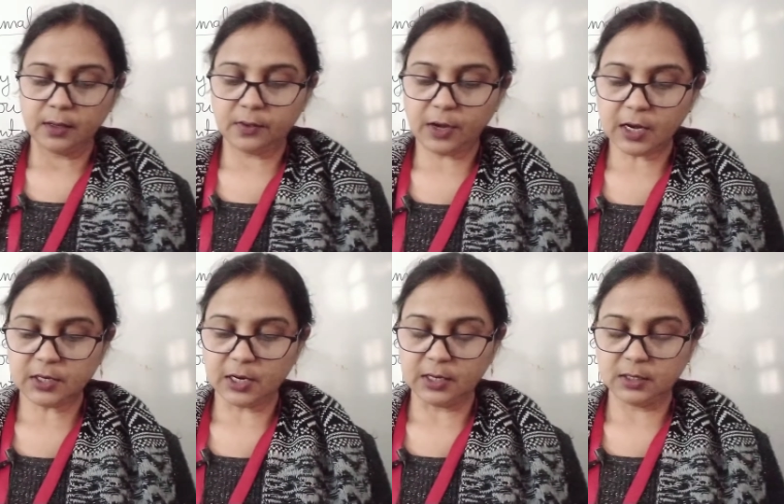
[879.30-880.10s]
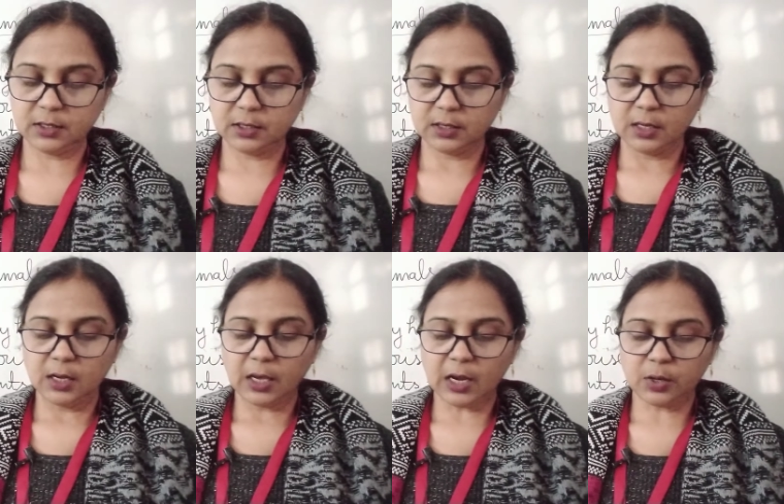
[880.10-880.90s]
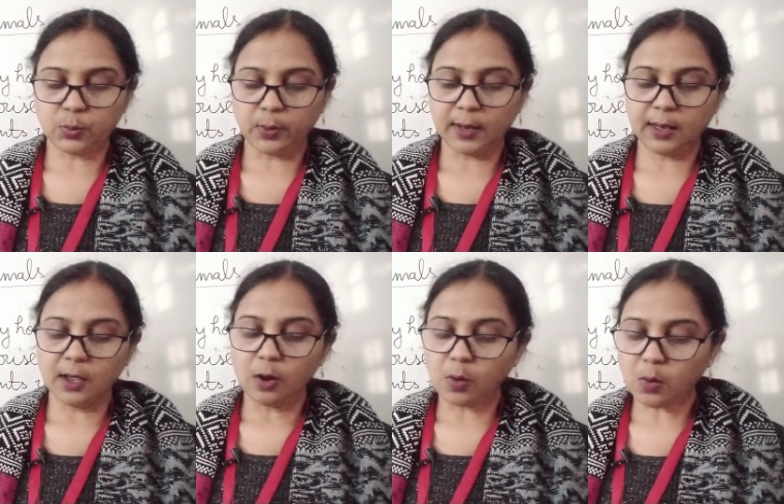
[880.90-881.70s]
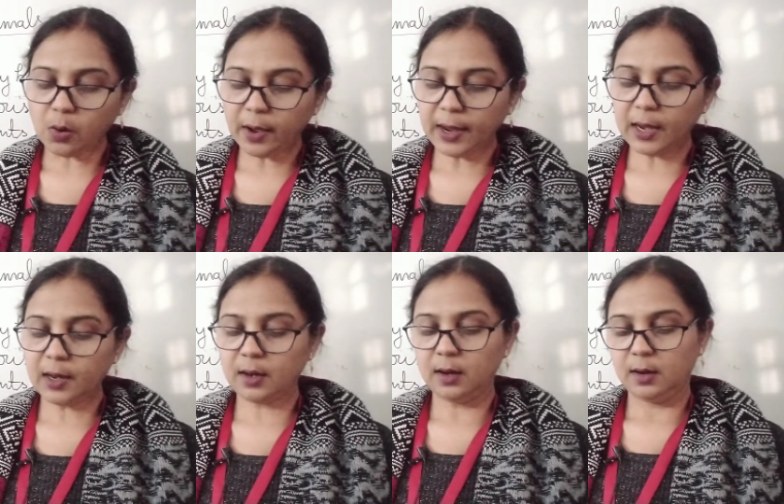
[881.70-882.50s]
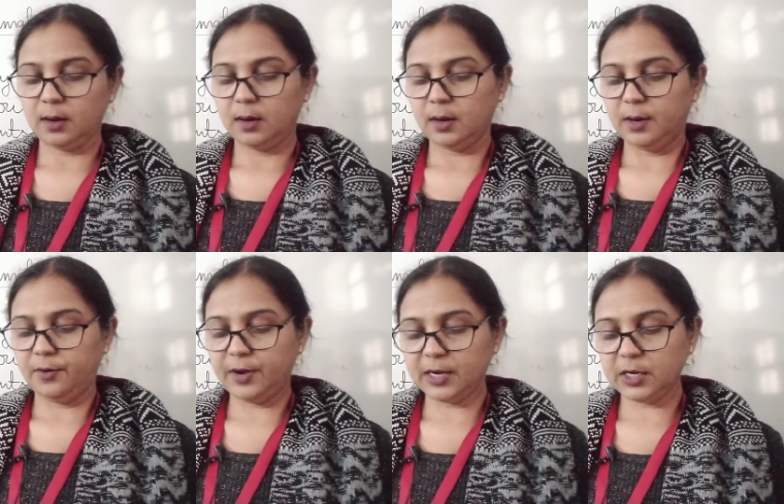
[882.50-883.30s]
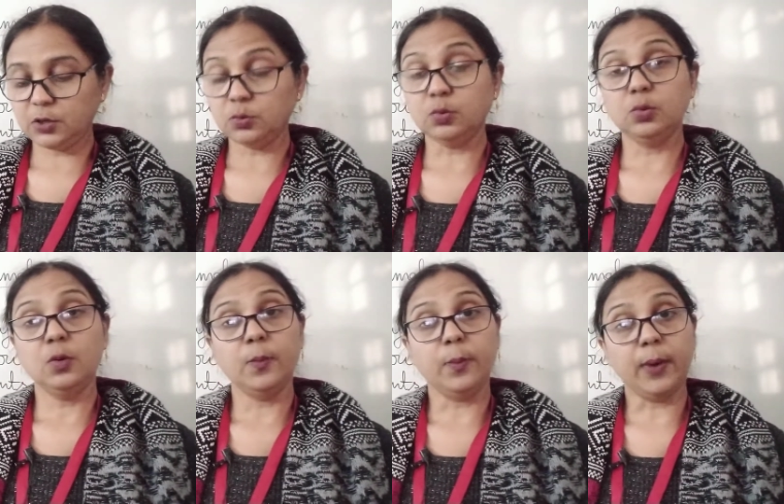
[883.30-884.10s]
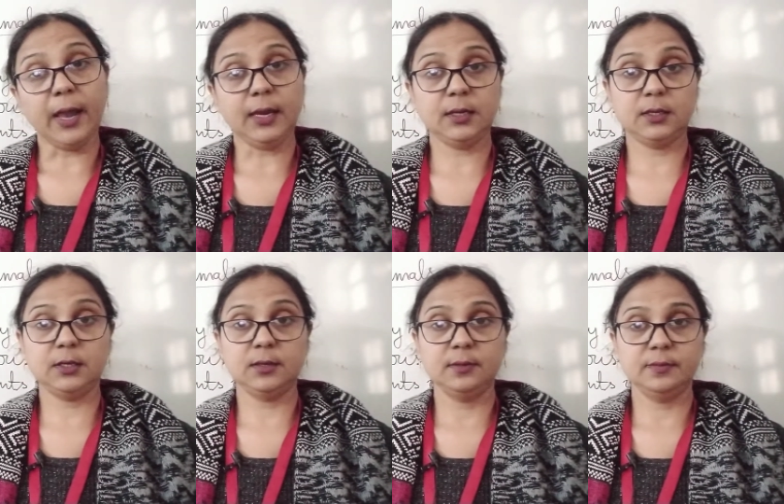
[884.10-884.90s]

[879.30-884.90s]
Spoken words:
threatened, it will coil ready to bite.